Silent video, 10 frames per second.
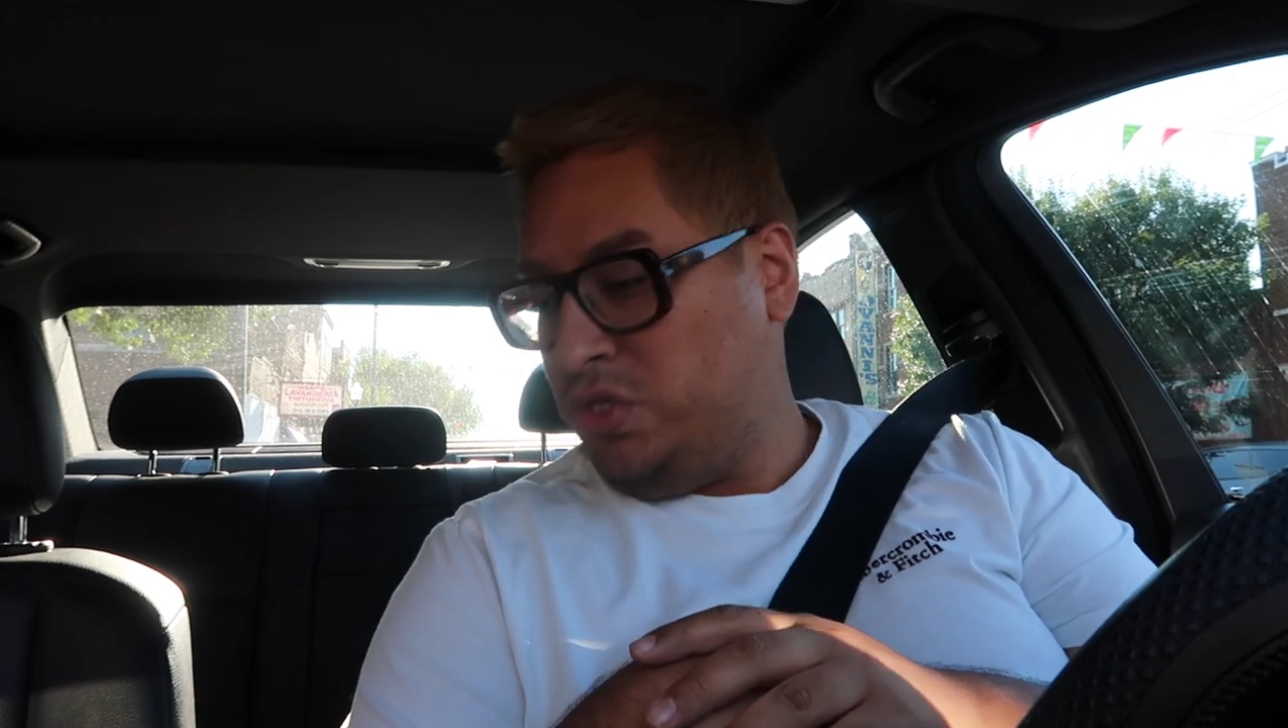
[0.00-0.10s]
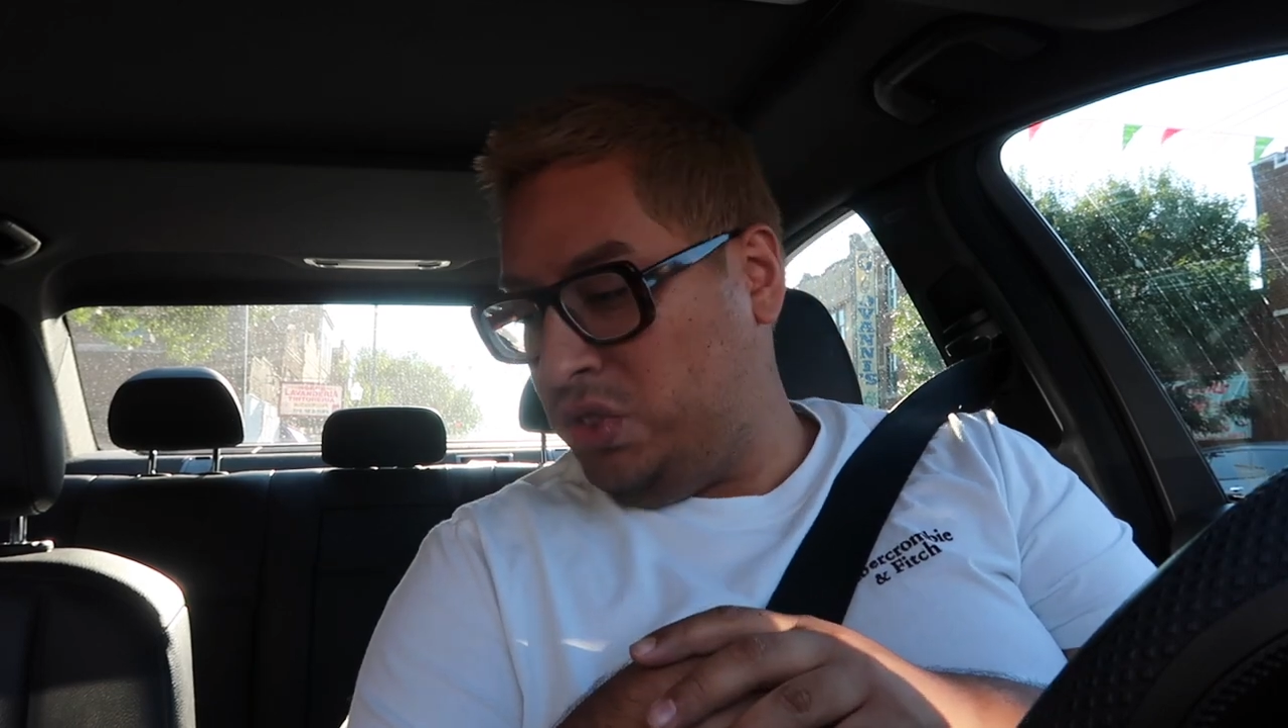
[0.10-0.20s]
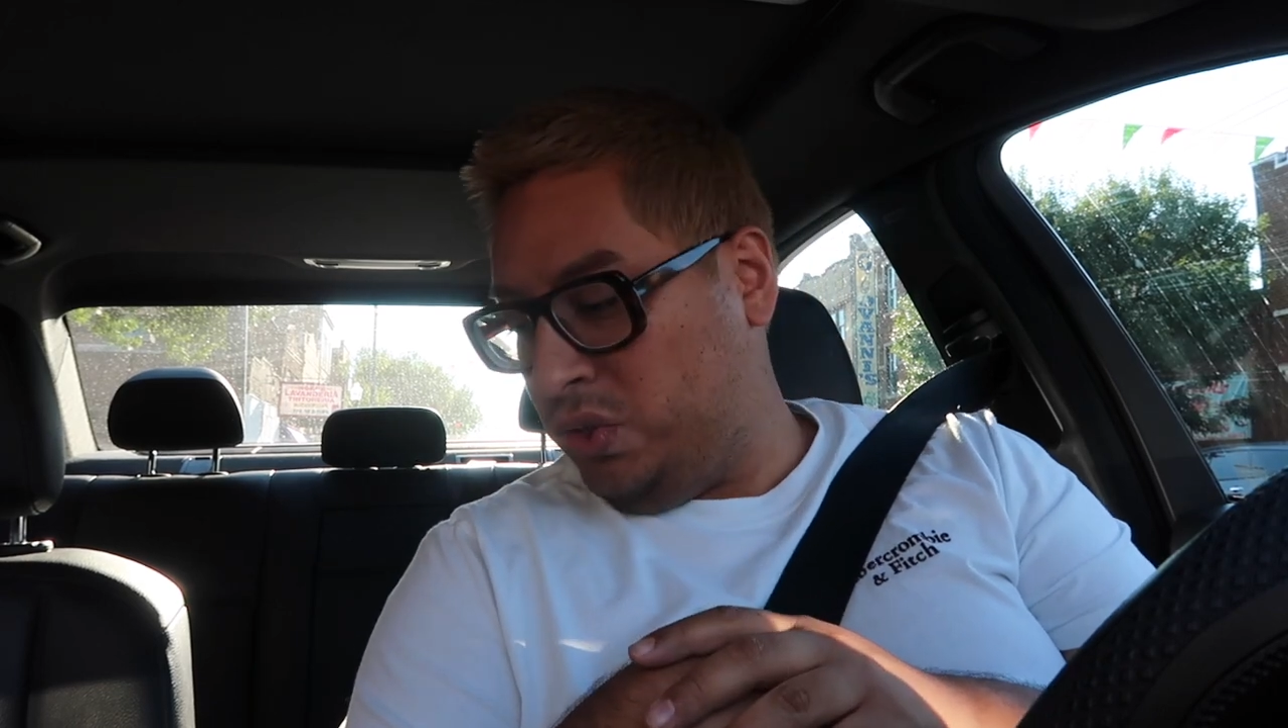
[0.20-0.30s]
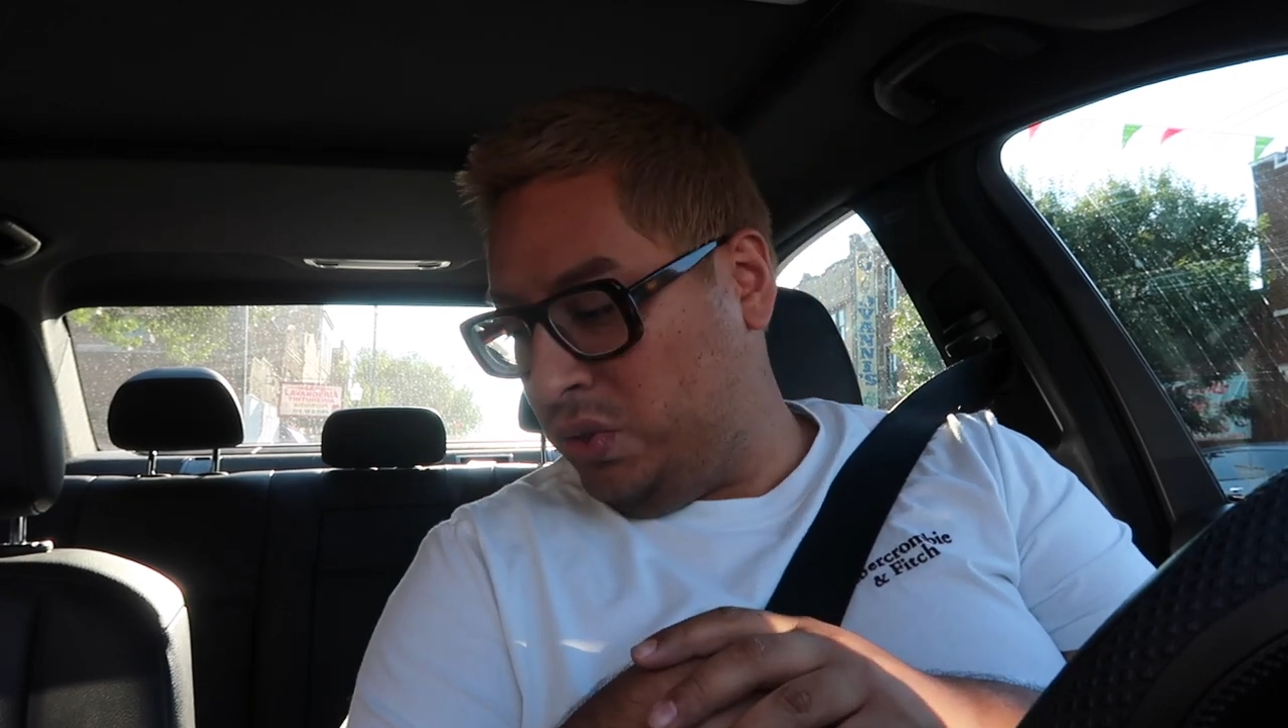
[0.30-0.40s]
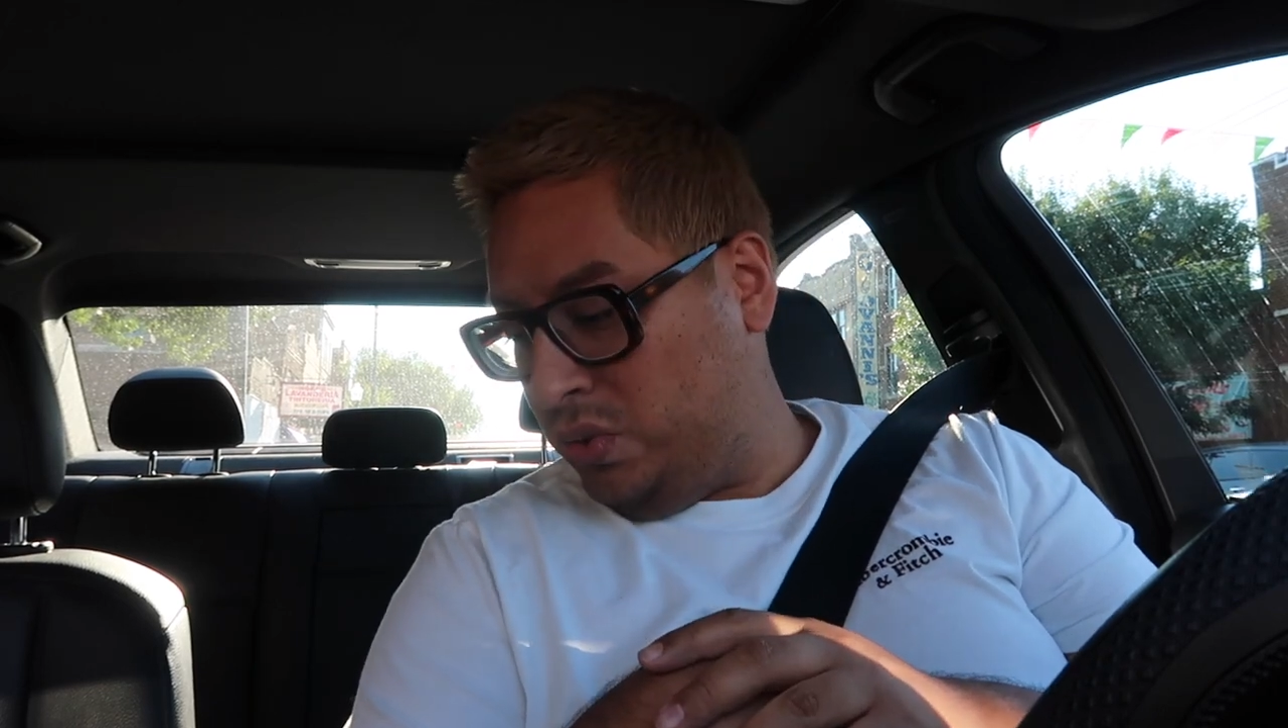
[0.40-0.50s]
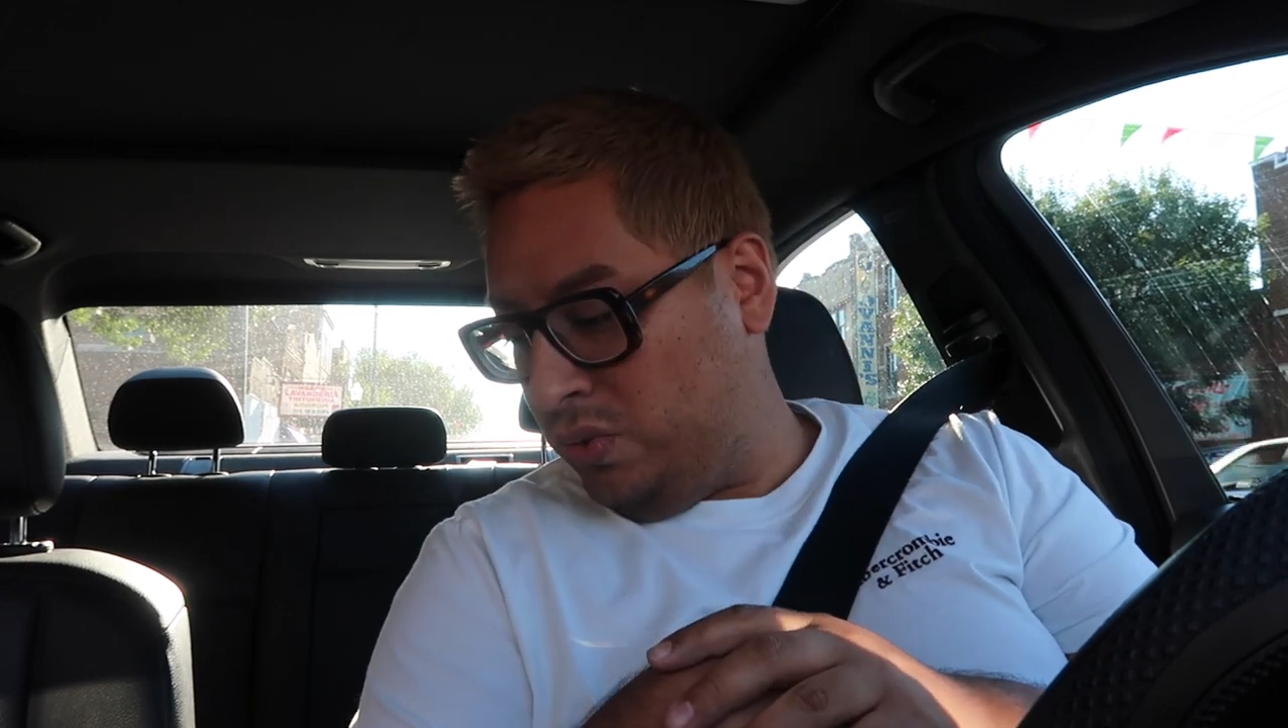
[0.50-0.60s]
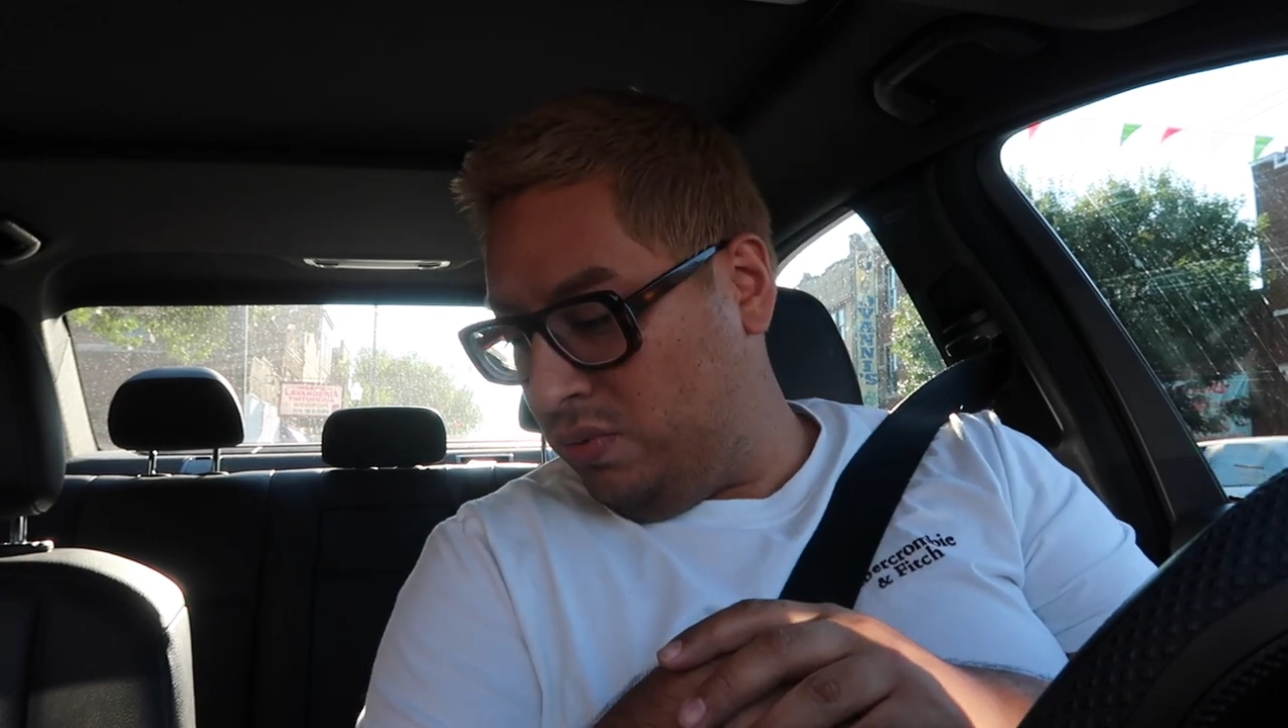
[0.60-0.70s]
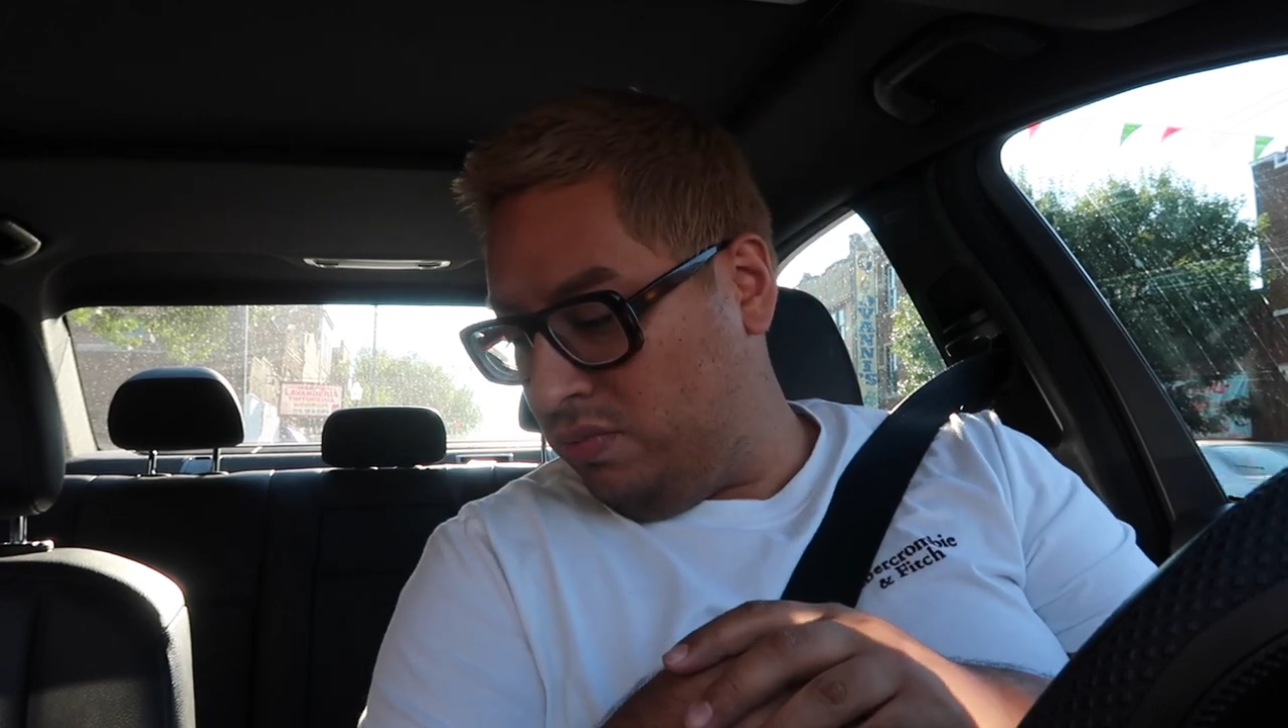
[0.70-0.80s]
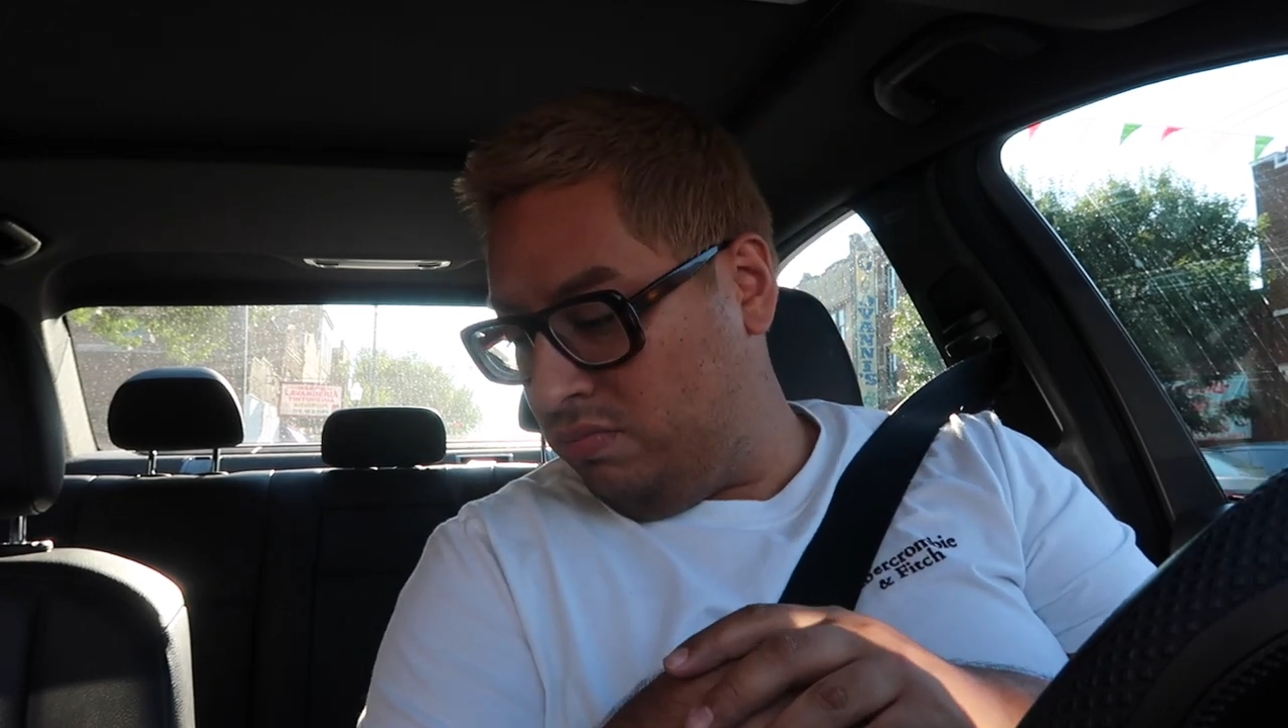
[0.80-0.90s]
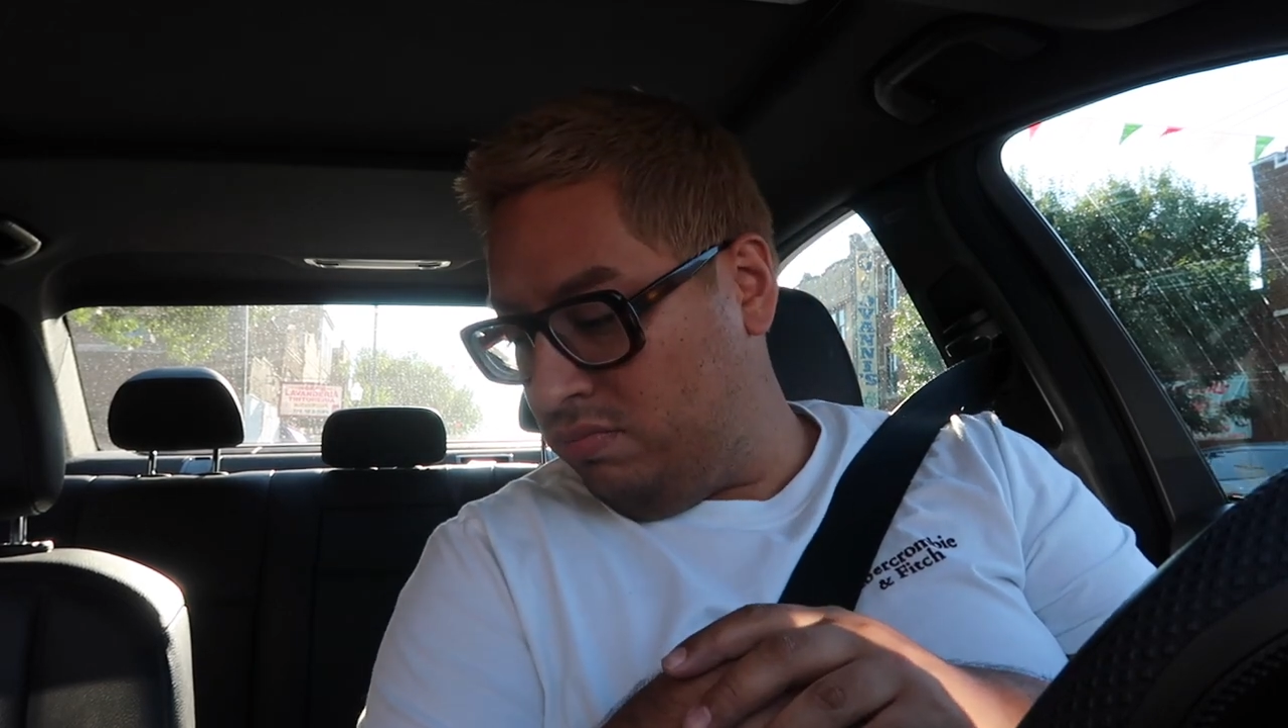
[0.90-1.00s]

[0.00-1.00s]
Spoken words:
to